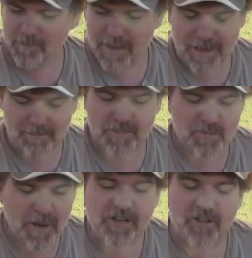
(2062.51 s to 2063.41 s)

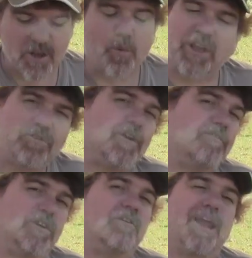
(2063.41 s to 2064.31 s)
especially
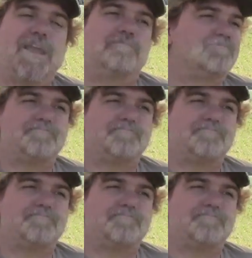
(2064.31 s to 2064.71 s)
wind-driven rain.